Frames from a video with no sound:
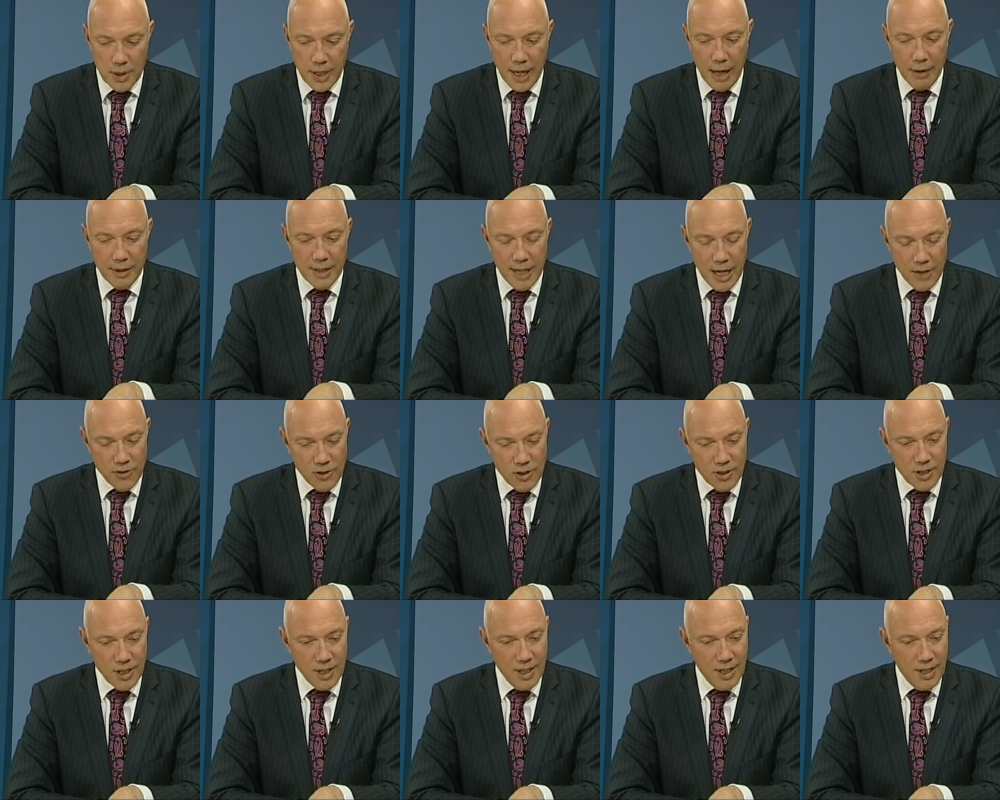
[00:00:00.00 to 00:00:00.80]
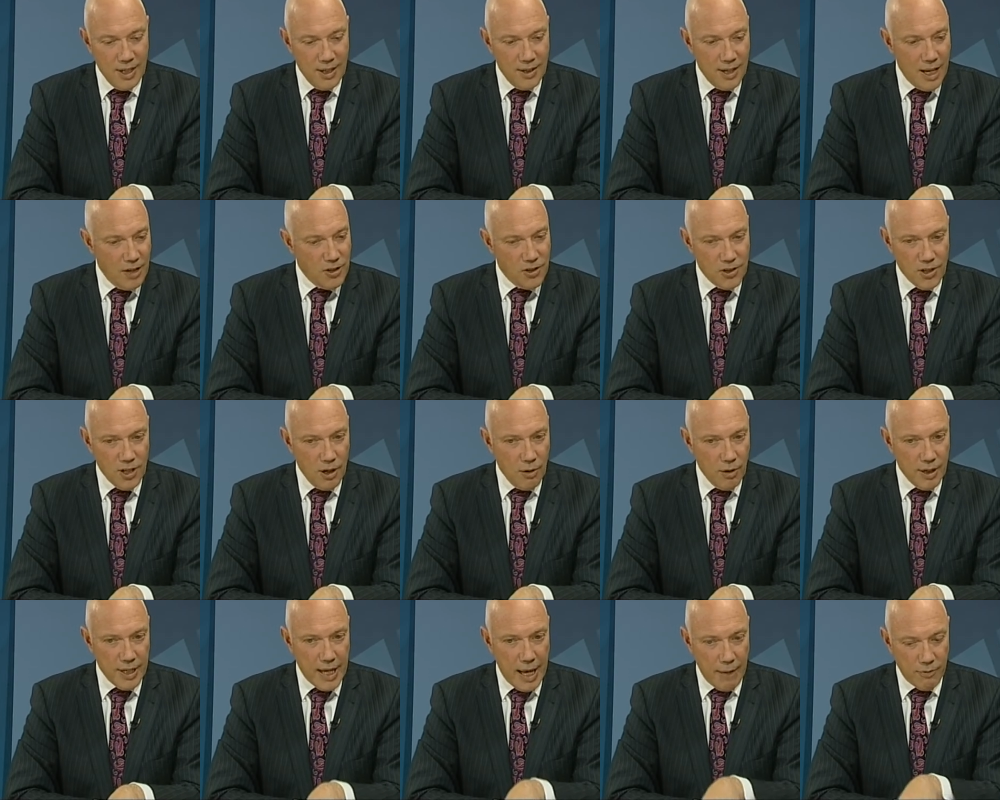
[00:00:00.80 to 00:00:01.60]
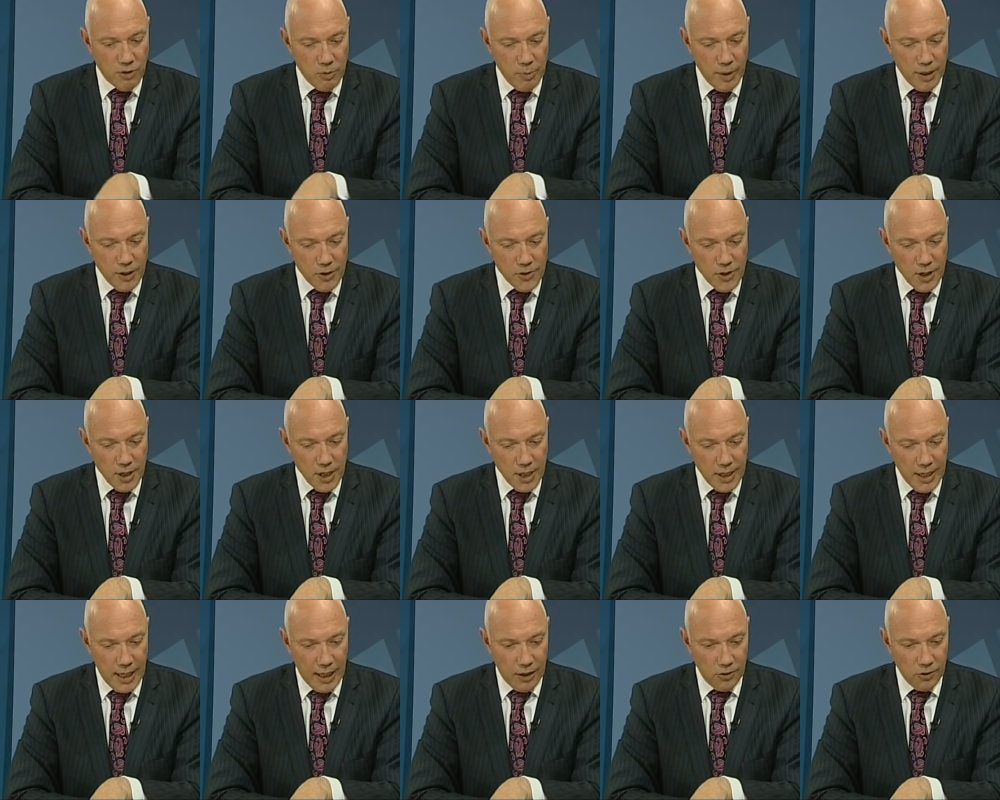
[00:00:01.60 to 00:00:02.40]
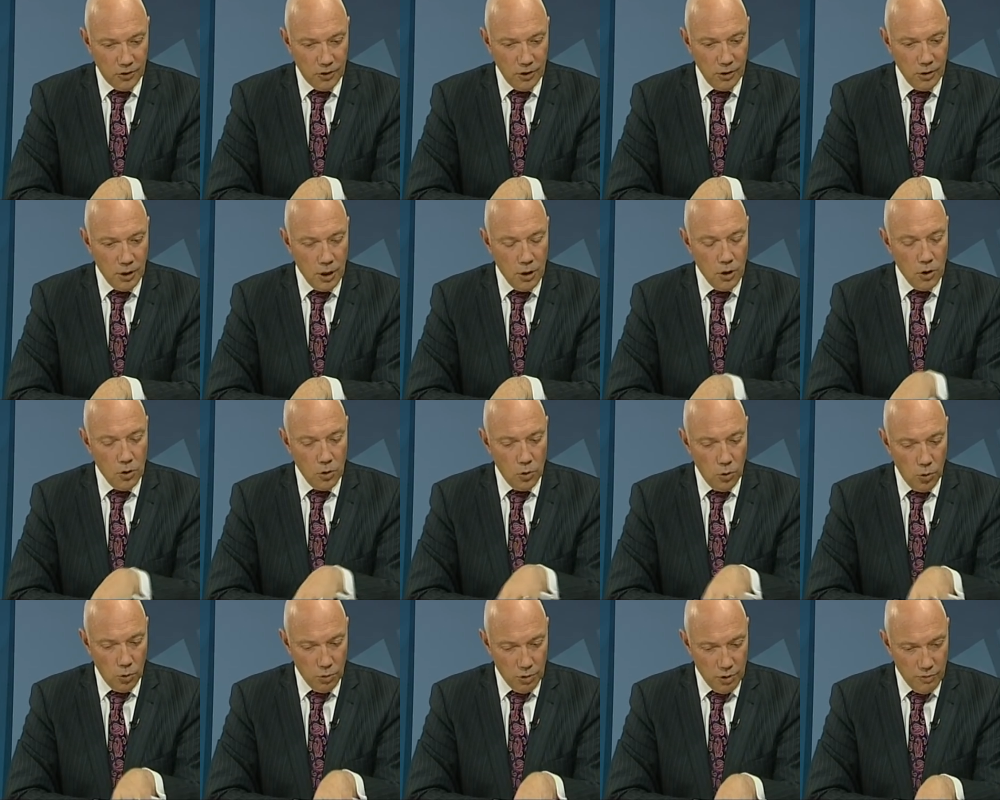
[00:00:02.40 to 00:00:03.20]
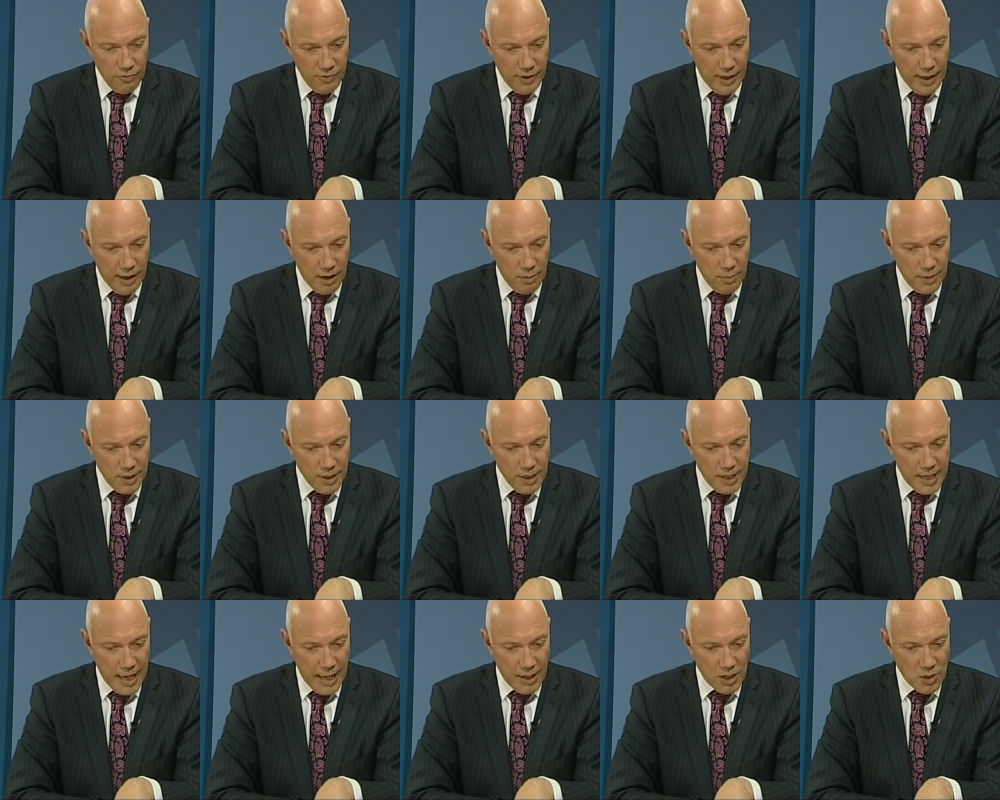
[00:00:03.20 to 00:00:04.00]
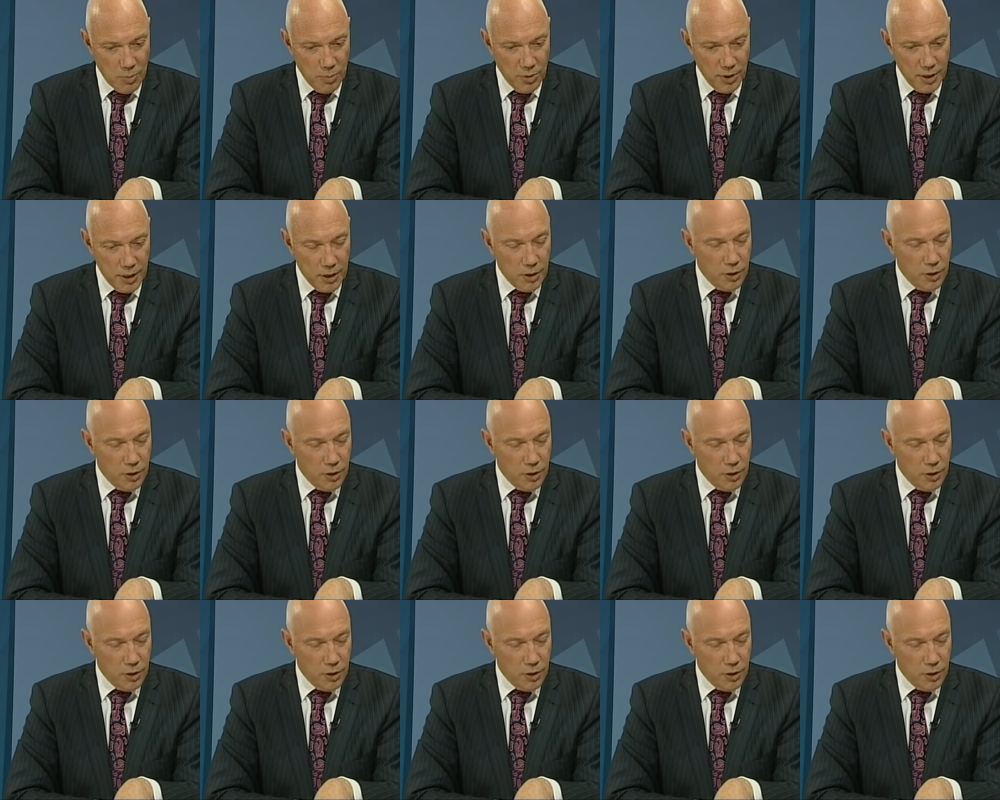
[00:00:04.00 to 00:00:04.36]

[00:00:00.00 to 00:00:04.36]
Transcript: Now, it doesn't necessarily have to be the City Council or Environment Canterbury.